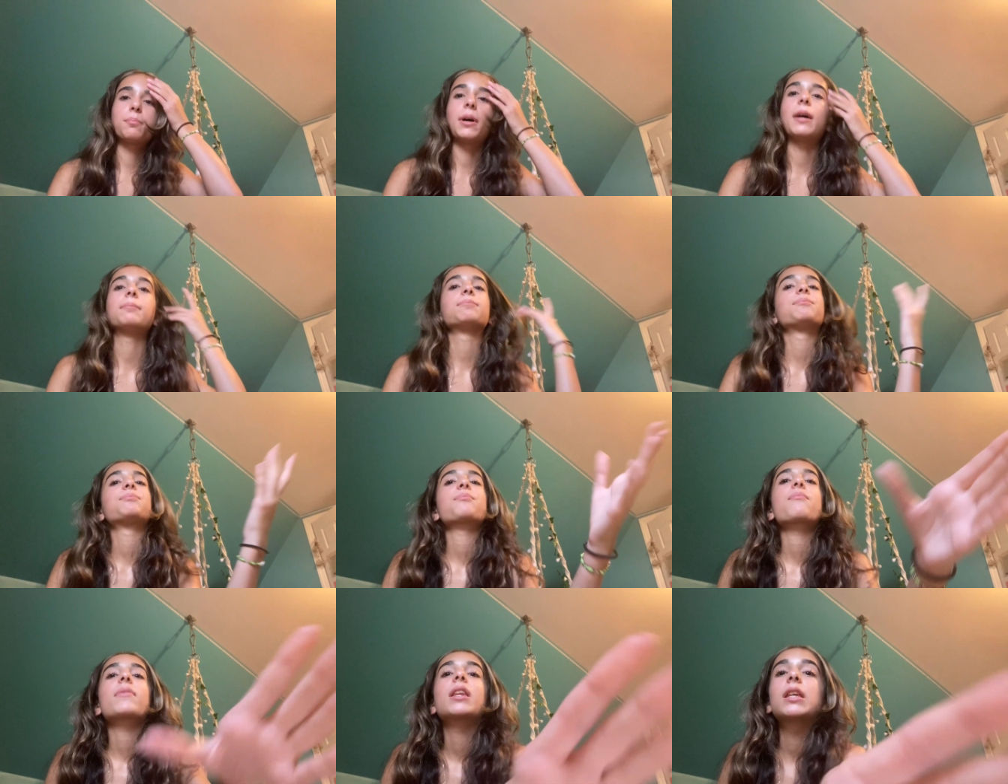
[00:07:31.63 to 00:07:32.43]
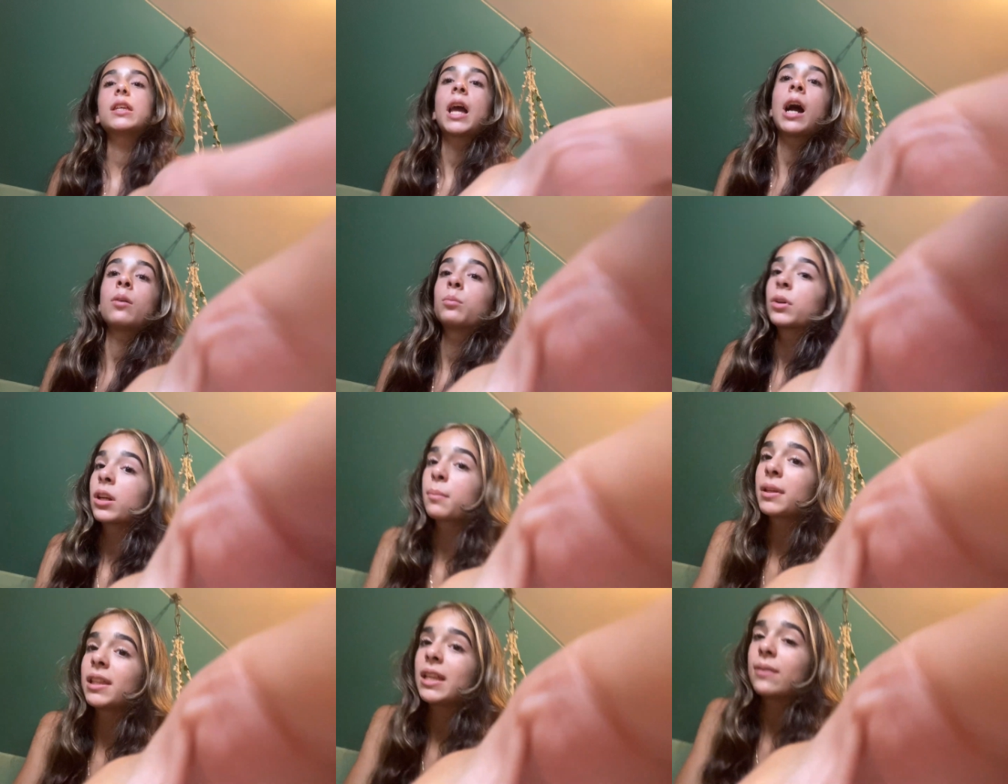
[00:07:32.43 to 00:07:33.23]
But yeah, we're
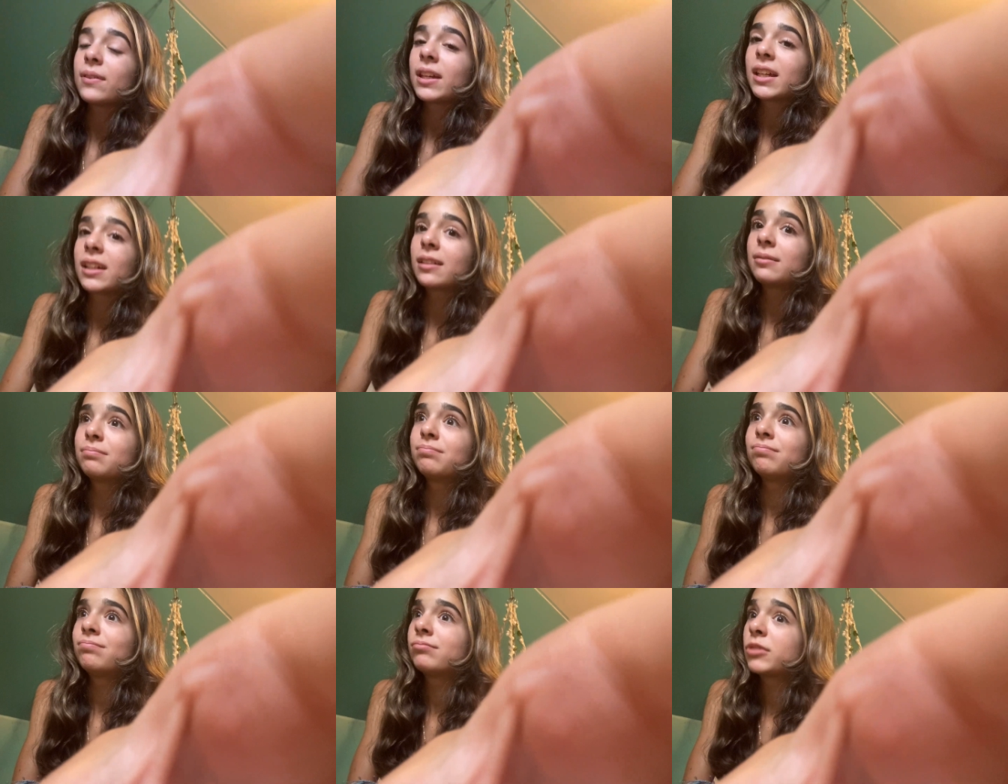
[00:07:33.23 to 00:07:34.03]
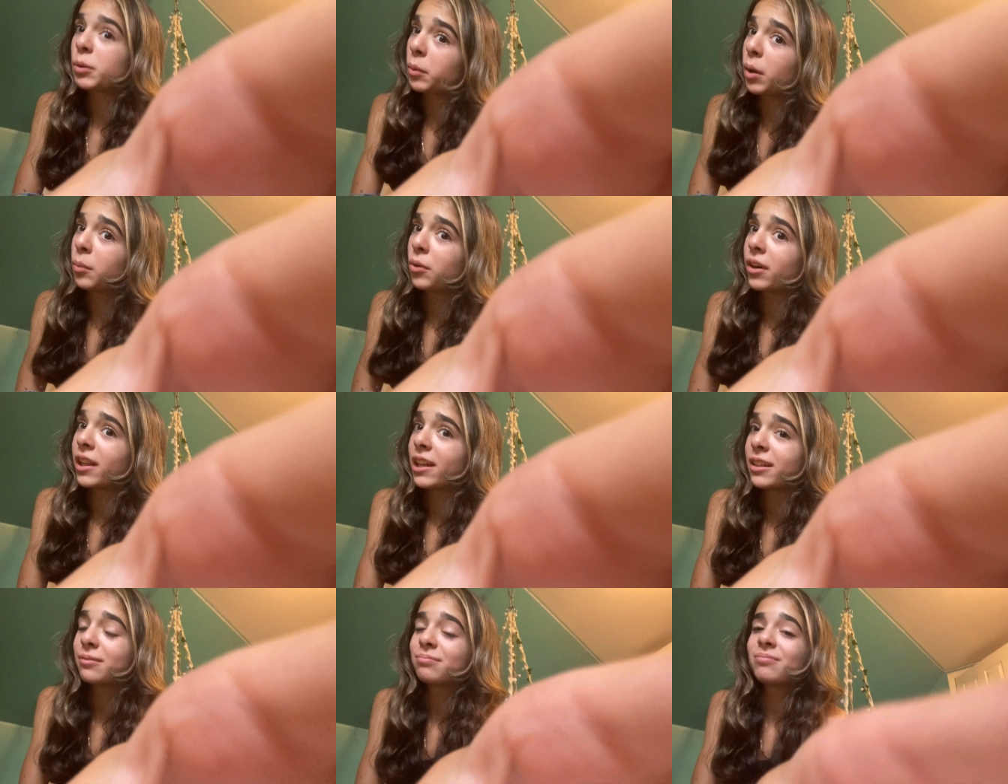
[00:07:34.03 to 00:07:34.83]
gonna be leaving tomorrow
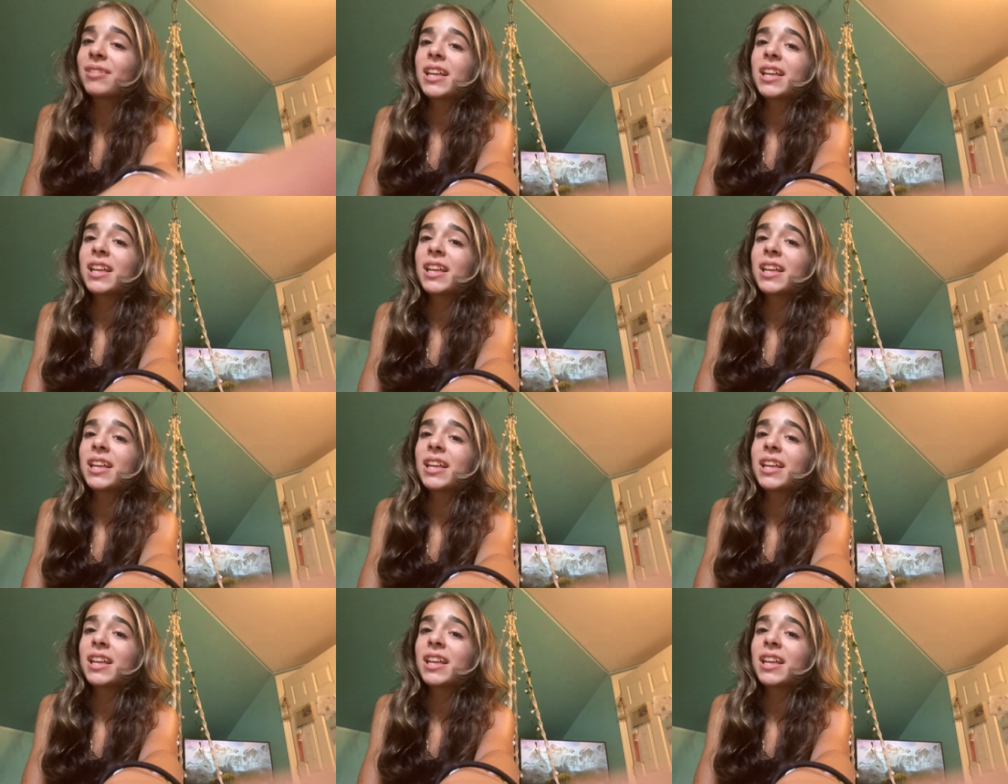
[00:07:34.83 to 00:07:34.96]
morning.